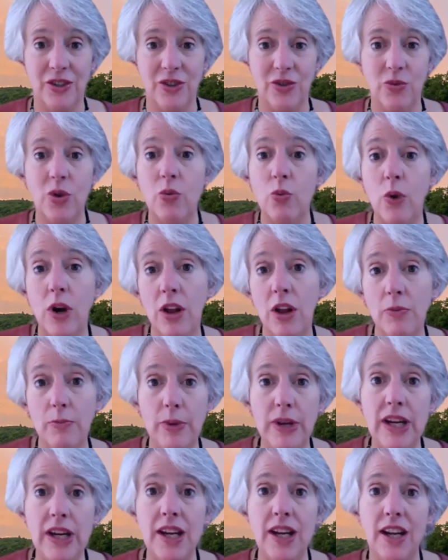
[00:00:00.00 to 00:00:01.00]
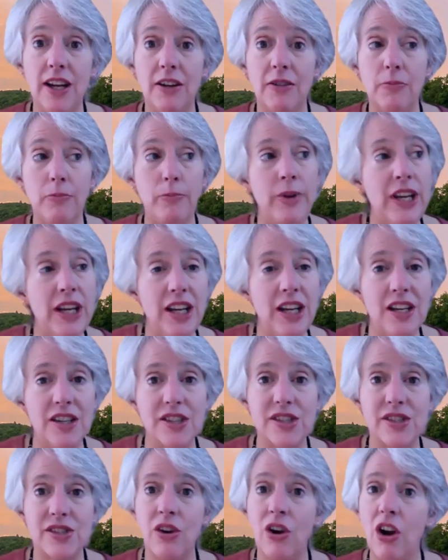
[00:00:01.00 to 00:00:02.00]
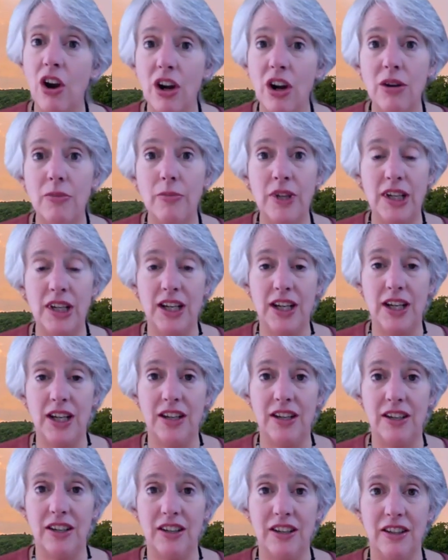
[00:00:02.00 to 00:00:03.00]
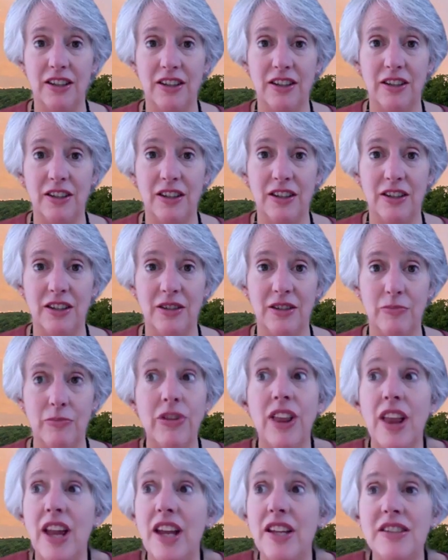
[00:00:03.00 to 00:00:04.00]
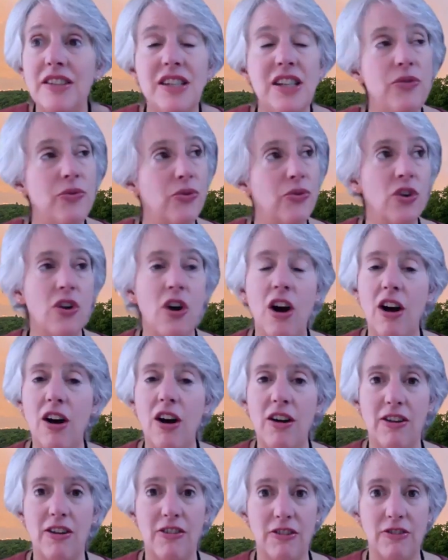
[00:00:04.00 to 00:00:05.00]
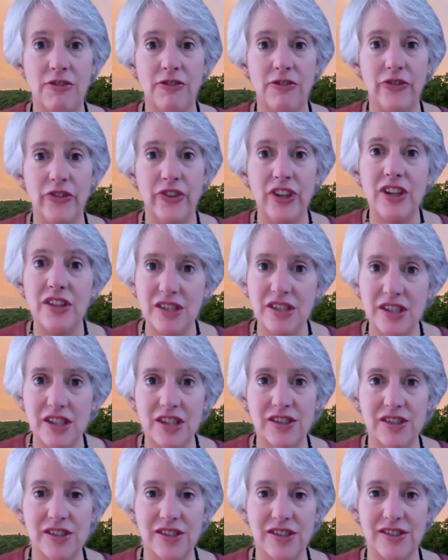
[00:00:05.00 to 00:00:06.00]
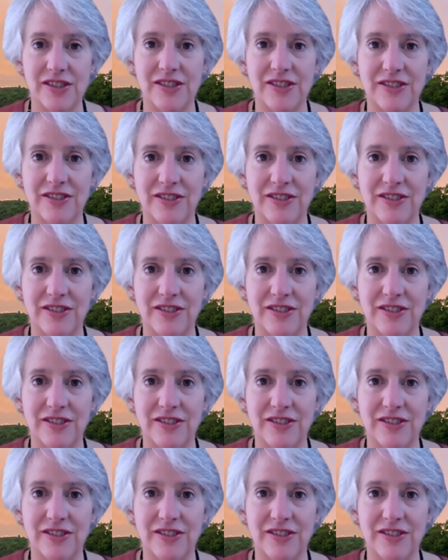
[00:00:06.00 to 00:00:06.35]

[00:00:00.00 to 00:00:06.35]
where well-being, peace, harmony, plenty for all exists.